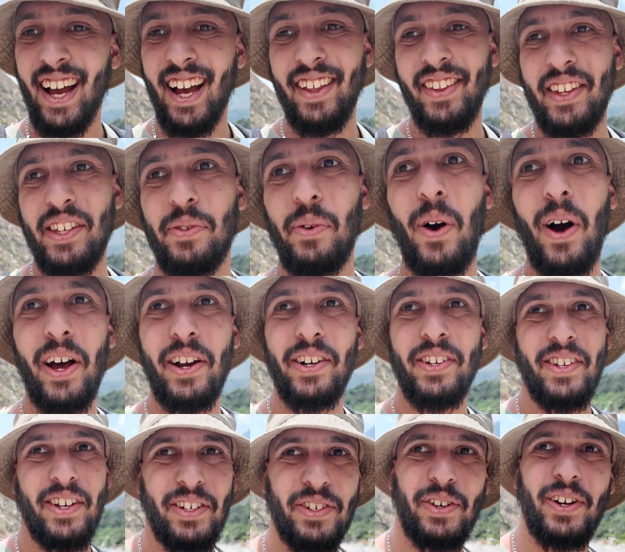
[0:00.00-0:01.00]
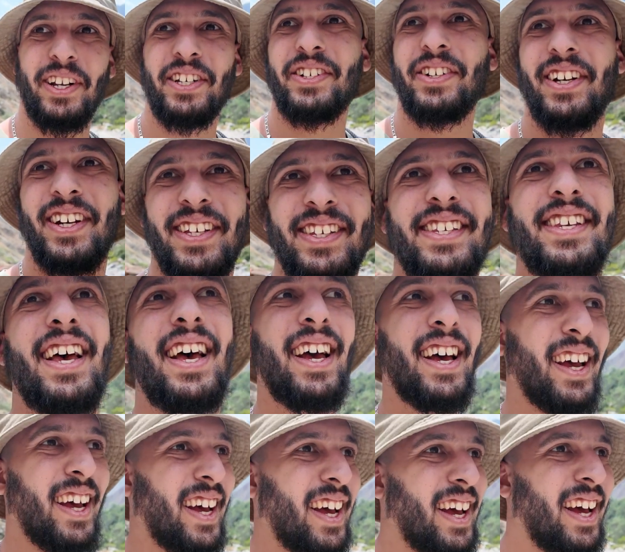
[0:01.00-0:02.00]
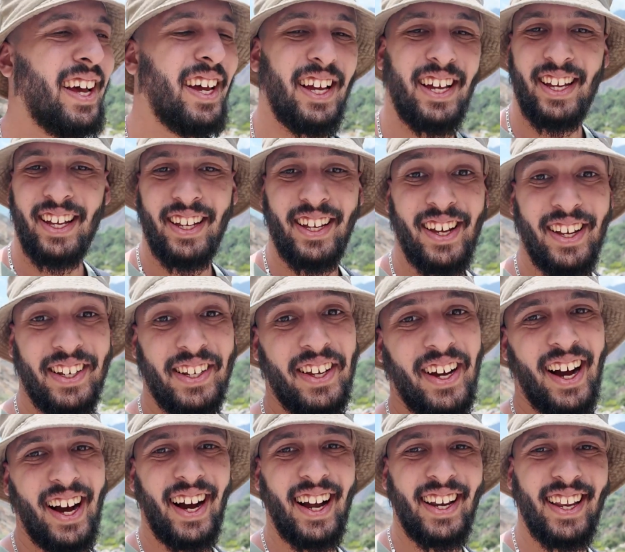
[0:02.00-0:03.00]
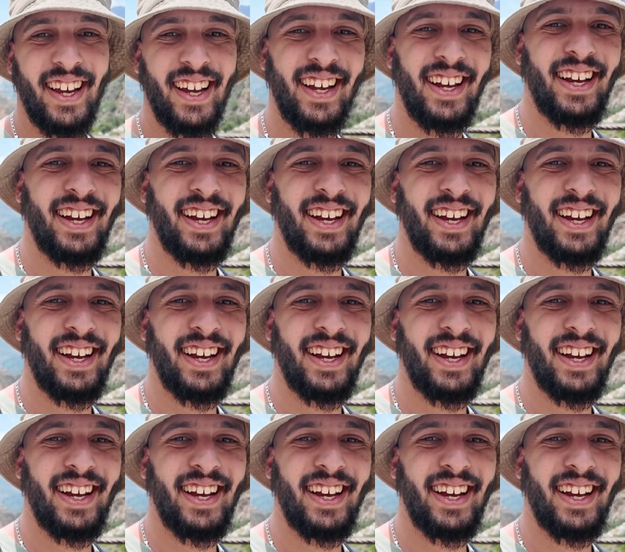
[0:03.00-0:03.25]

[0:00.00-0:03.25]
And these waters are treacherous. Good God.